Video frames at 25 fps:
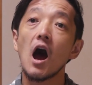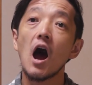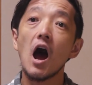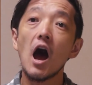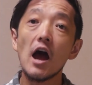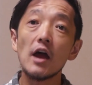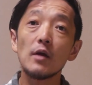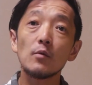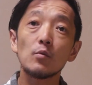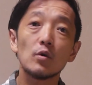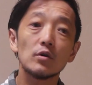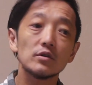
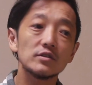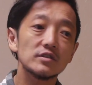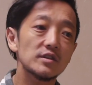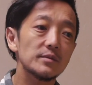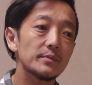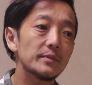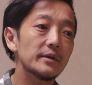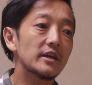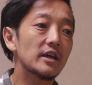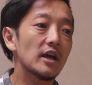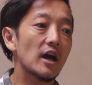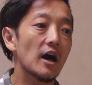I want to
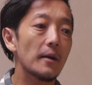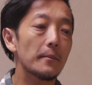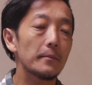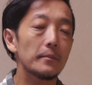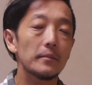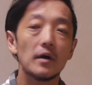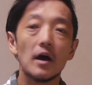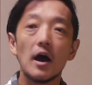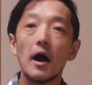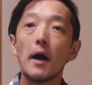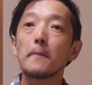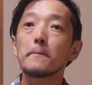
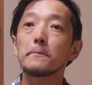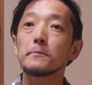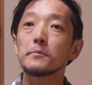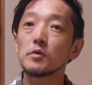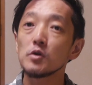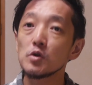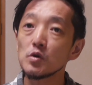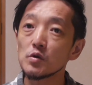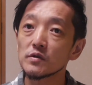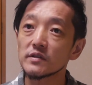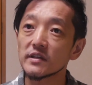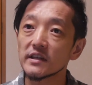become a
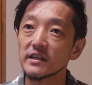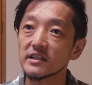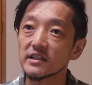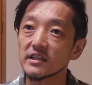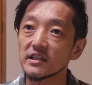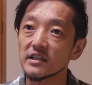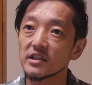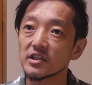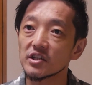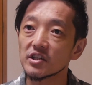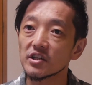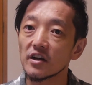music
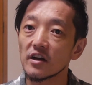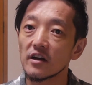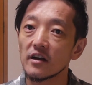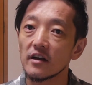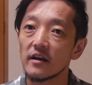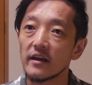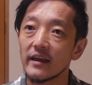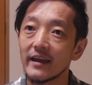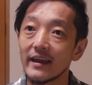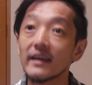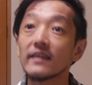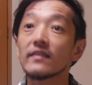teacher
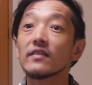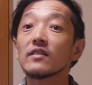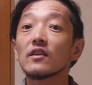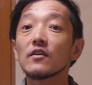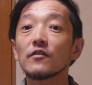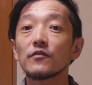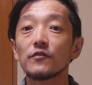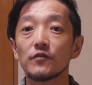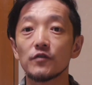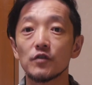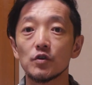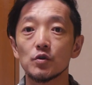in
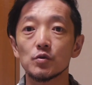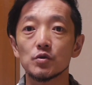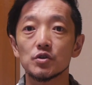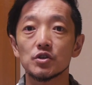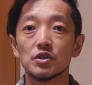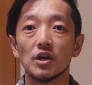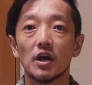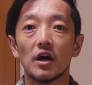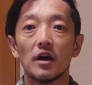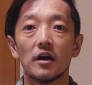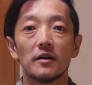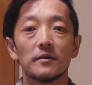the
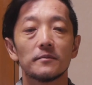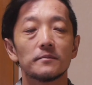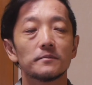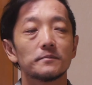future.